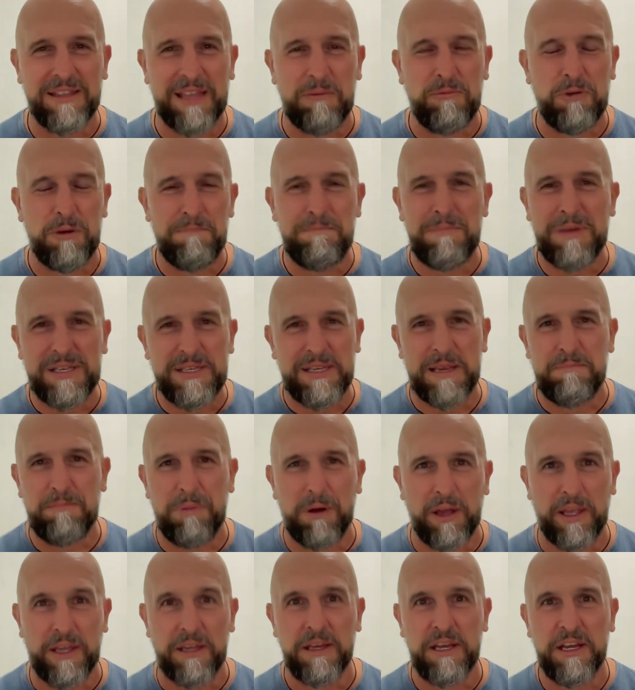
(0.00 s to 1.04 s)
They were missing
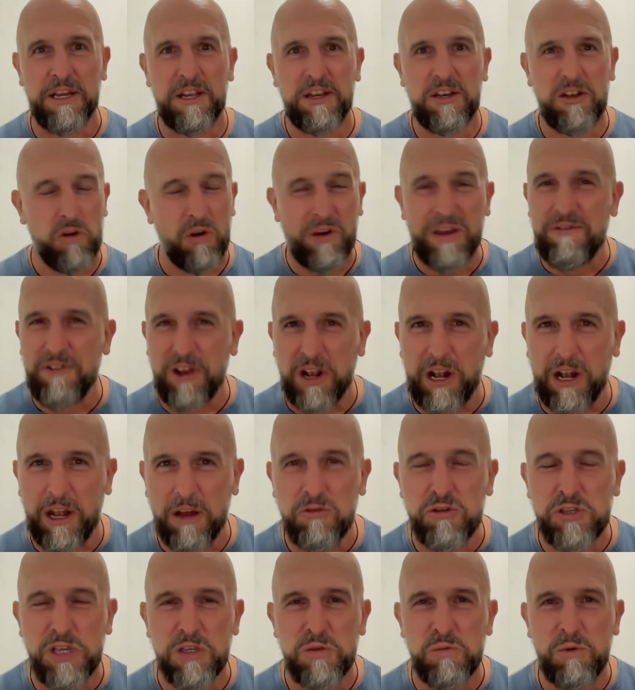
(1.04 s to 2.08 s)
by not even
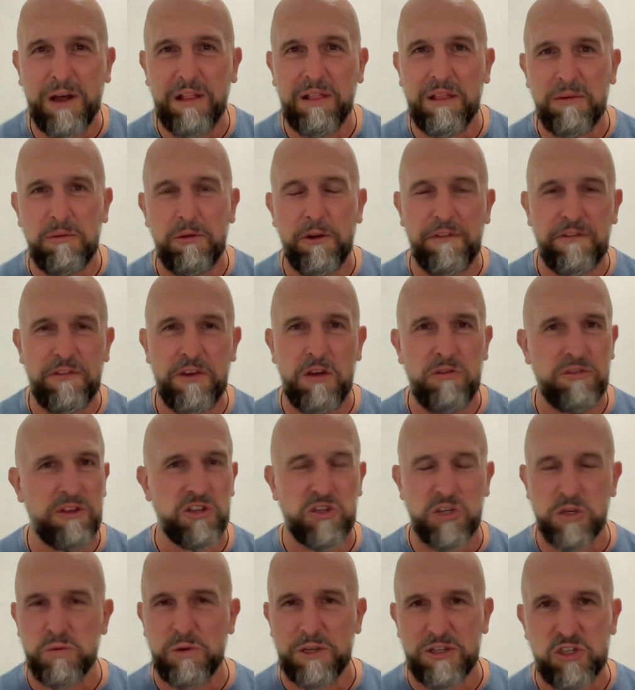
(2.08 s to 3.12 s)
close as well. There were a few that
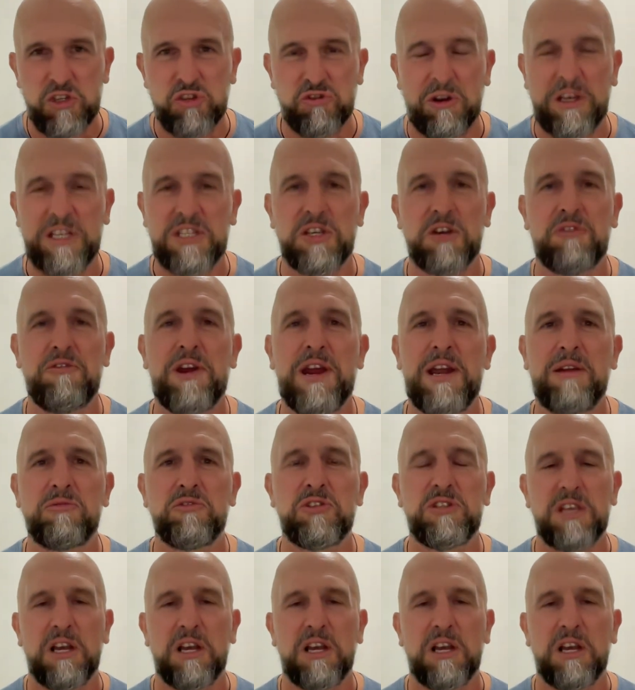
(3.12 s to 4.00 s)
just went straight to ground.